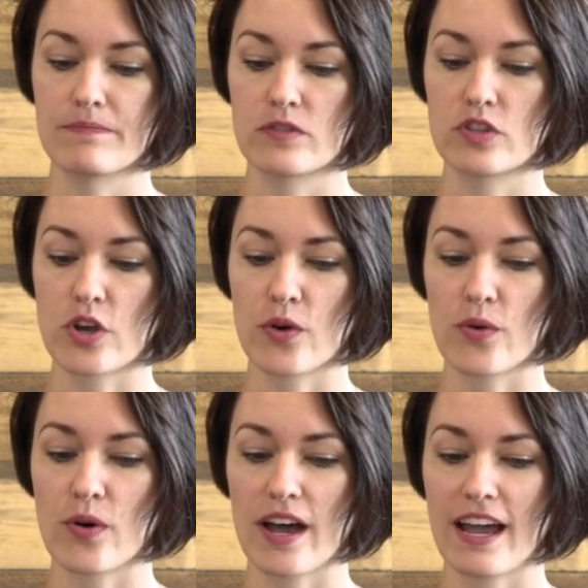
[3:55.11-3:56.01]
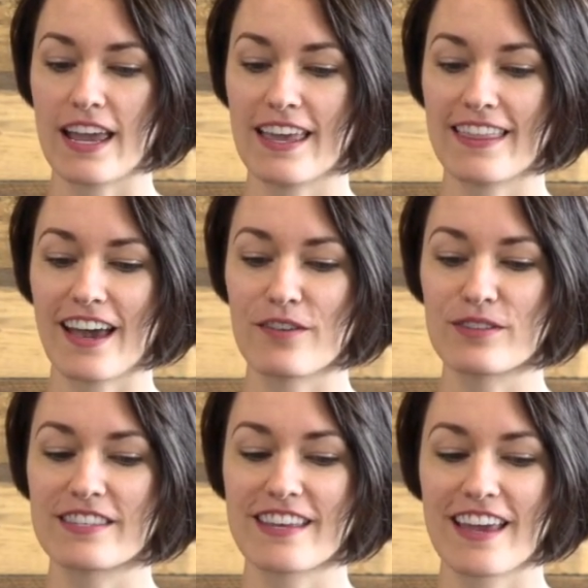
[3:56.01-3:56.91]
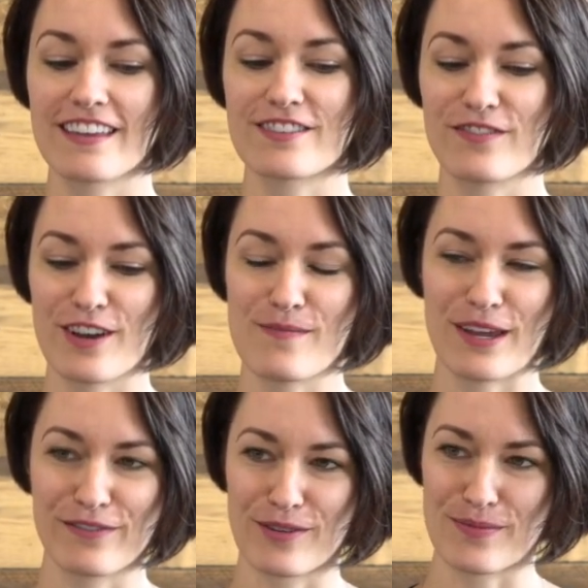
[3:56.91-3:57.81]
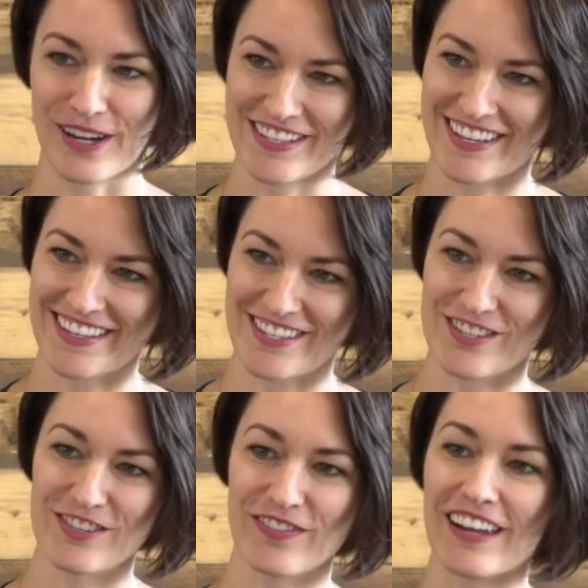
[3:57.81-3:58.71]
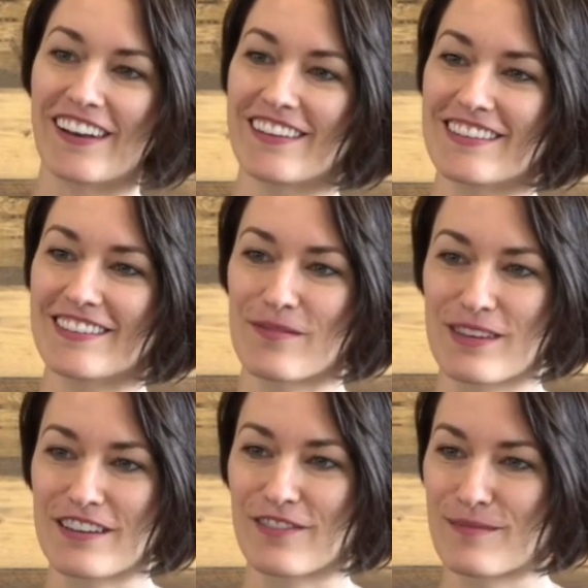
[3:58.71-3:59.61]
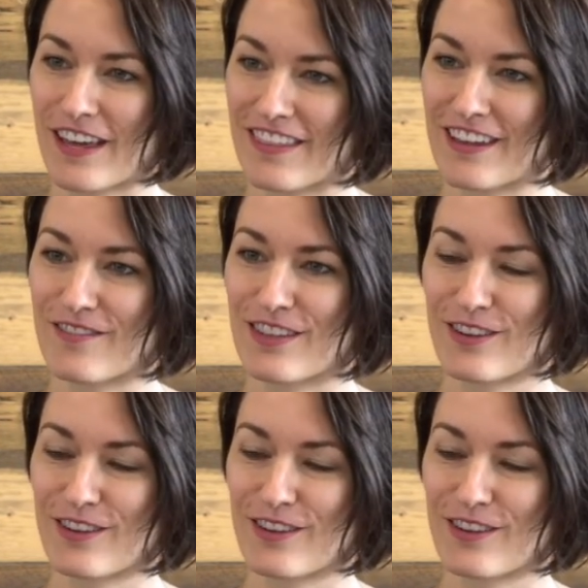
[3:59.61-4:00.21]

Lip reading: So I would say it's a very painful process to invent something from nothing with